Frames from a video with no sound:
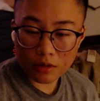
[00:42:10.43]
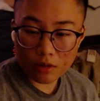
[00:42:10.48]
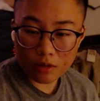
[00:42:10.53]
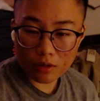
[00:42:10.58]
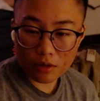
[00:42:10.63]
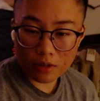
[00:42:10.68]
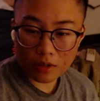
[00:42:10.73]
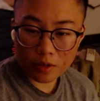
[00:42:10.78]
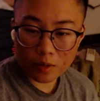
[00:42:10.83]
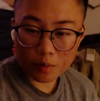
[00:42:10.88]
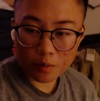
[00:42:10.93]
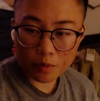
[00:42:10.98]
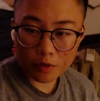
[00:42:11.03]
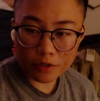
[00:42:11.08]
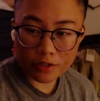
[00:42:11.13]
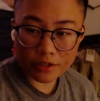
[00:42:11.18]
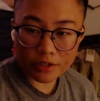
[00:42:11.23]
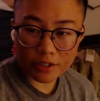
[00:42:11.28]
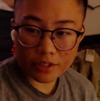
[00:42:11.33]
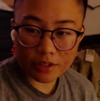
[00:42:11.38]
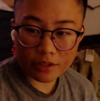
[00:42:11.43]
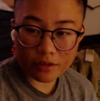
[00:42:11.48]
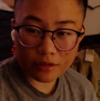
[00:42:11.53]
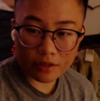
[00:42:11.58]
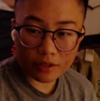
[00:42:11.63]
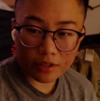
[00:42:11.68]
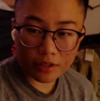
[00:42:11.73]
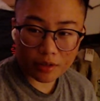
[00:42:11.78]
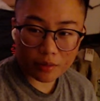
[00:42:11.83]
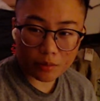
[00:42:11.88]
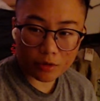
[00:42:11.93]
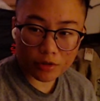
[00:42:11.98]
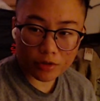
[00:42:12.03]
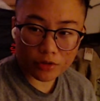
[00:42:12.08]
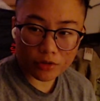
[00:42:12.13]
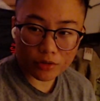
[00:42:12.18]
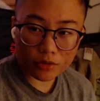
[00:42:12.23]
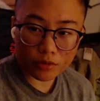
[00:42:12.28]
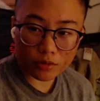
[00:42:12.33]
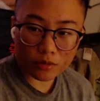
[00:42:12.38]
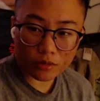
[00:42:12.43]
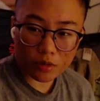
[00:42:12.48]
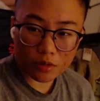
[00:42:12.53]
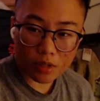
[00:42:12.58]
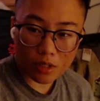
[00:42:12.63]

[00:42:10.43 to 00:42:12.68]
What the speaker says: I appreciate that, Marshall.